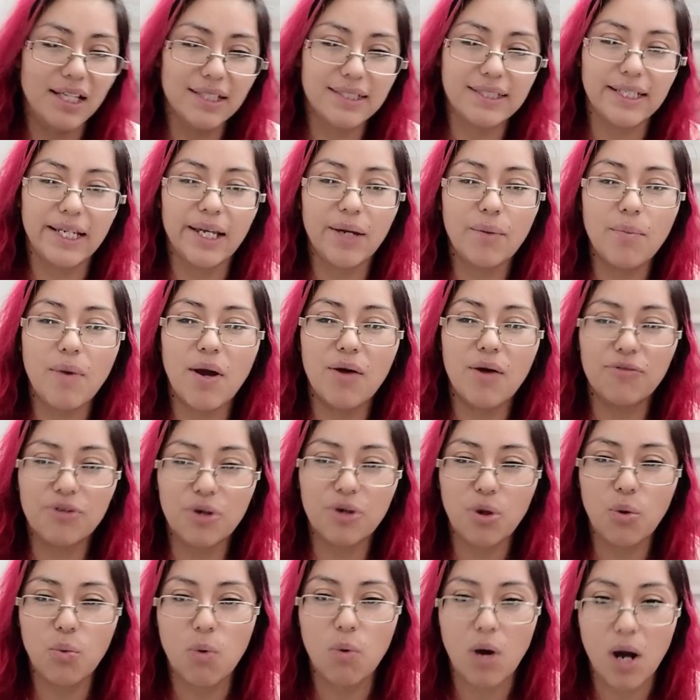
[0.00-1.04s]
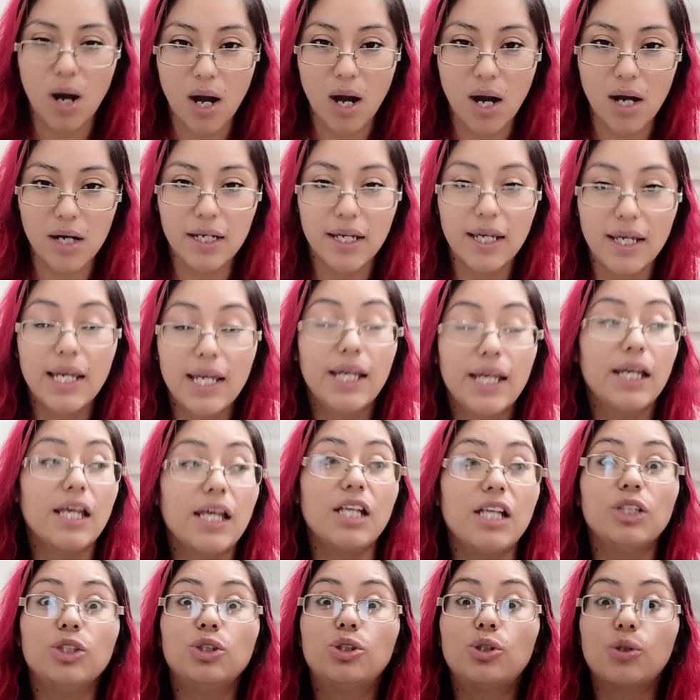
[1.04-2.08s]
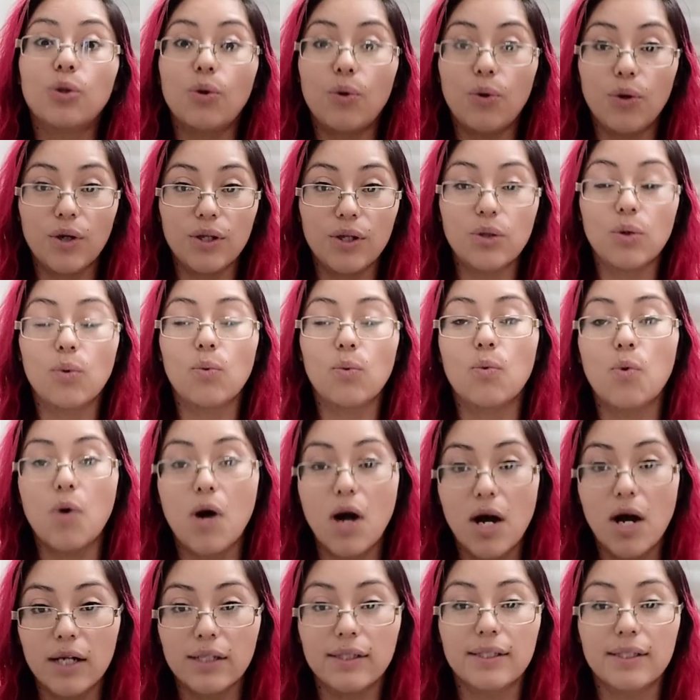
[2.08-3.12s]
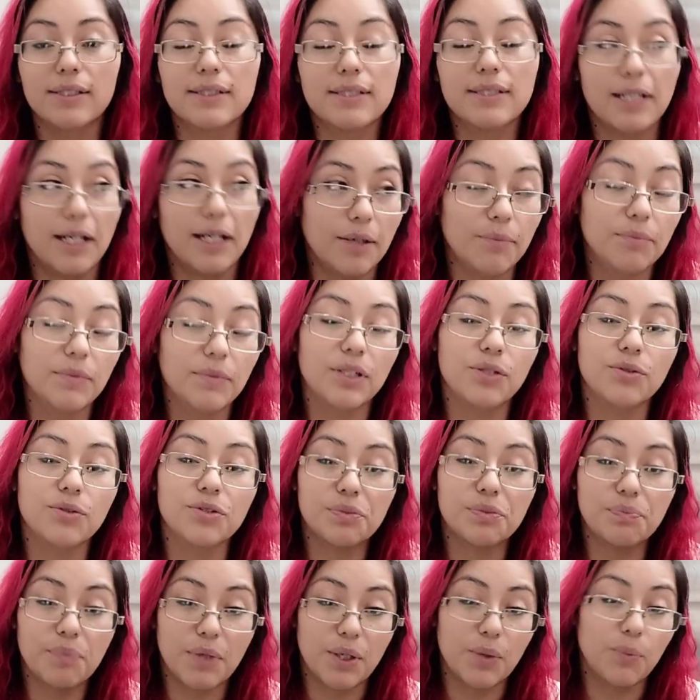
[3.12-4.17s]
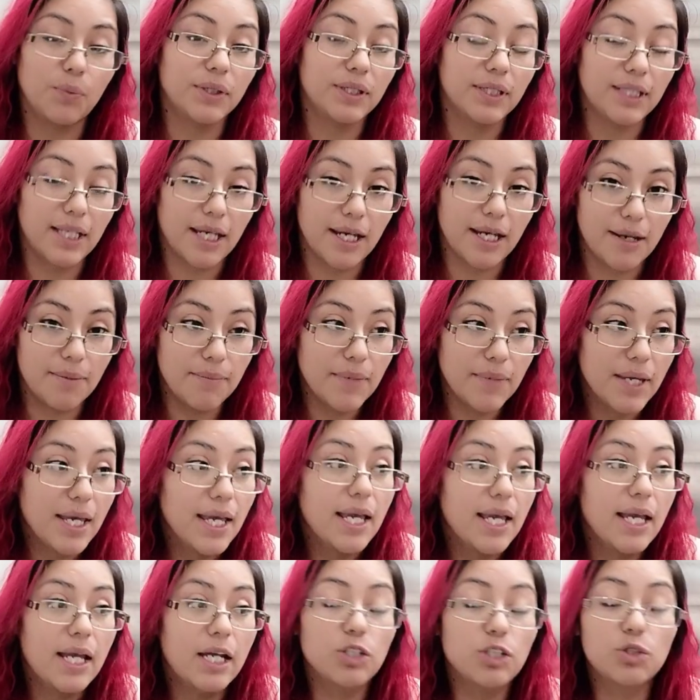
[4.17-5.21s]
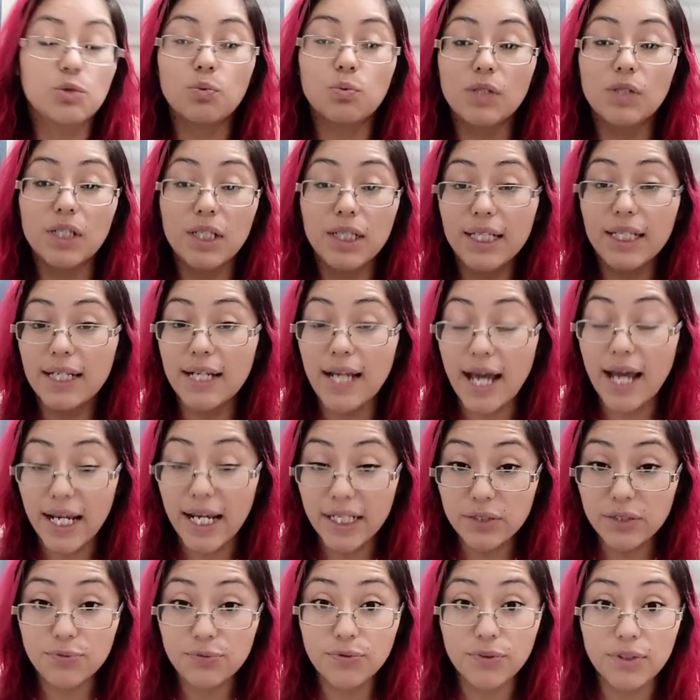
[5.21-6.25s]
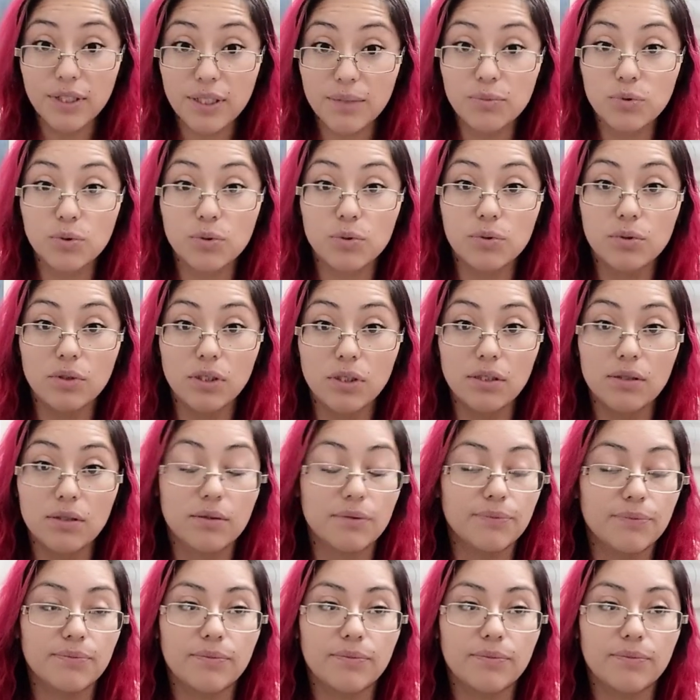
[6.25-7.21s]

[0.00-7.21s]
Take them out for a walk. Enjoy the walk, the time that you spend with them. It's really nice for them to, you know,